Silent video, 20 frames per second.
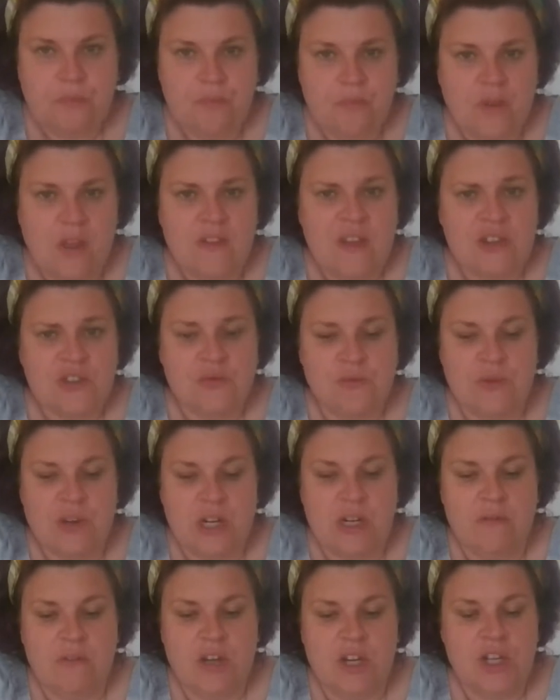that's
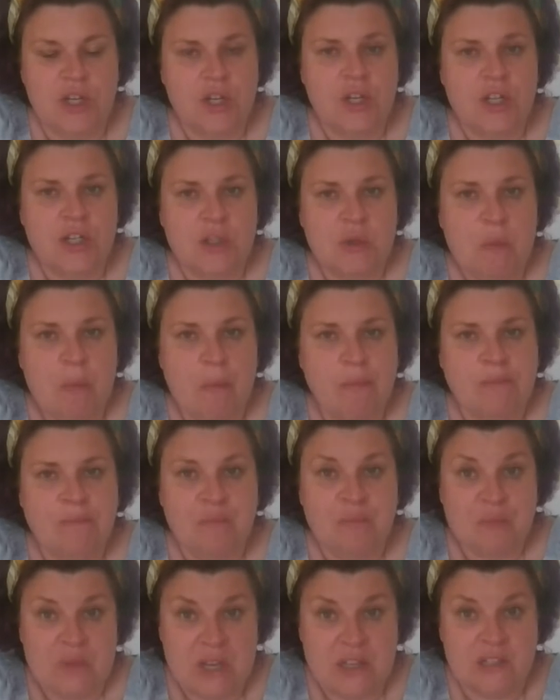really, really good.
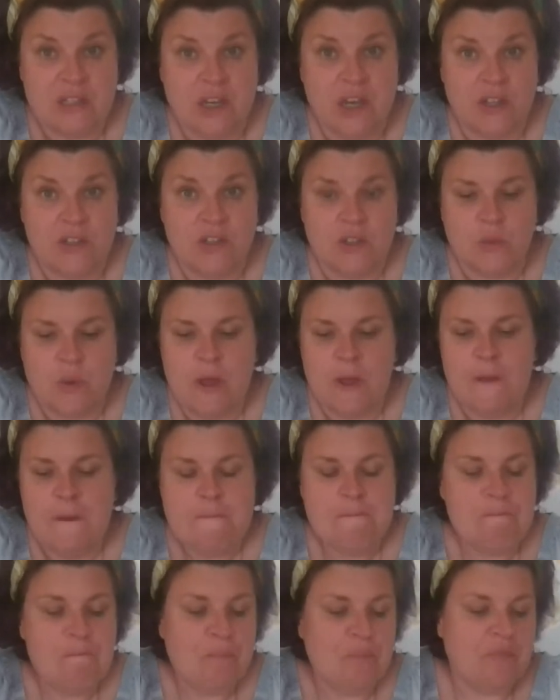That's nice as well.
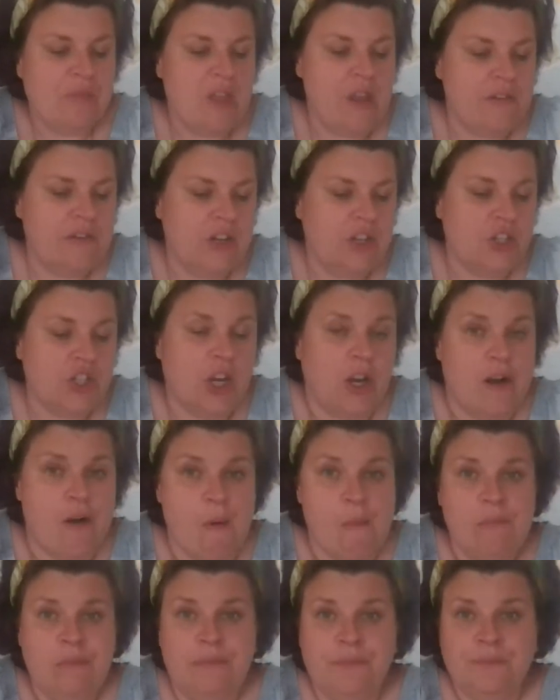They're in a
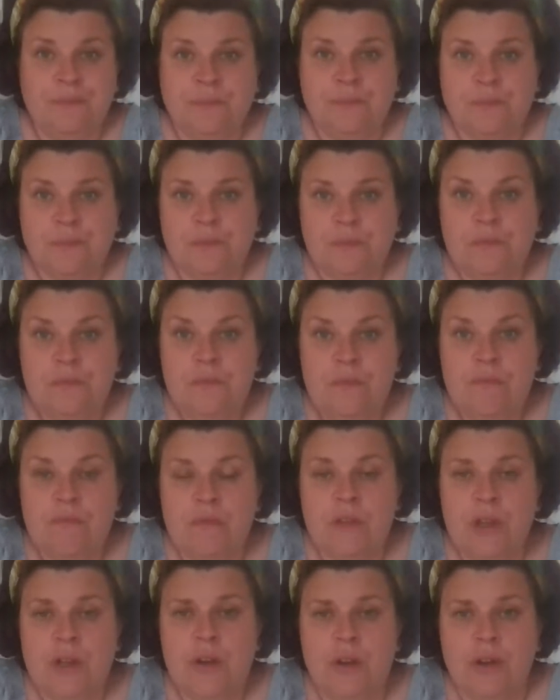jar
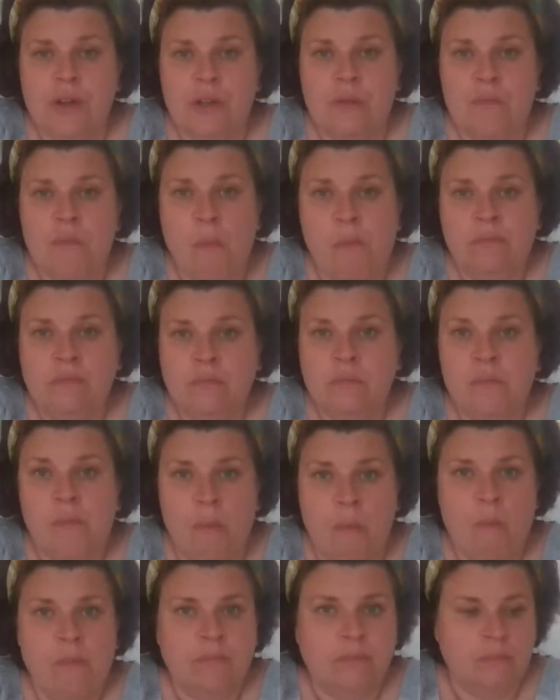in oil.
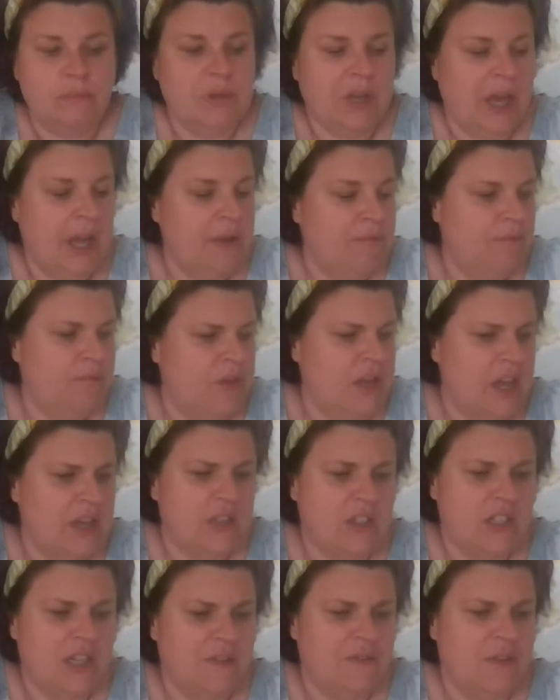But
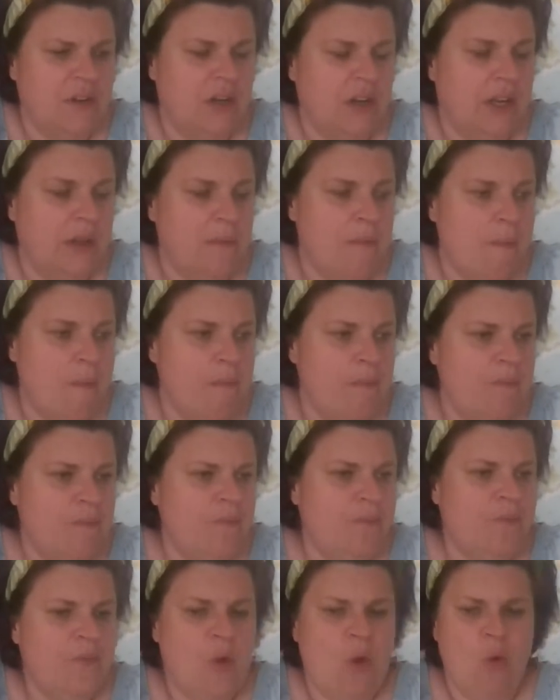yes, definitely.
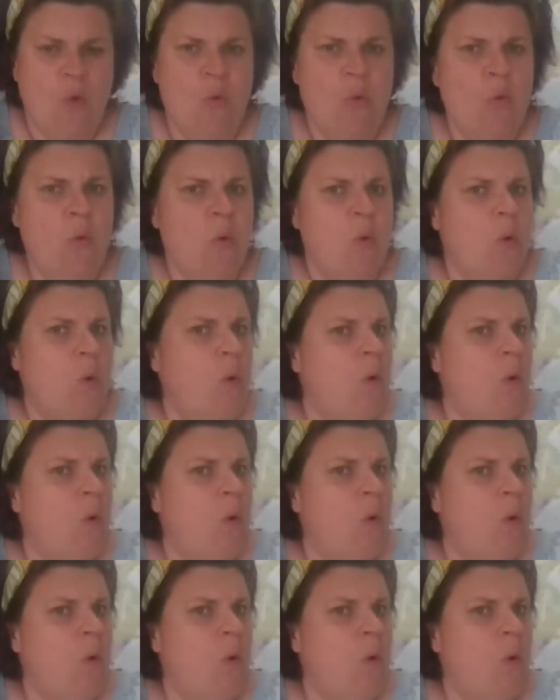Ooh.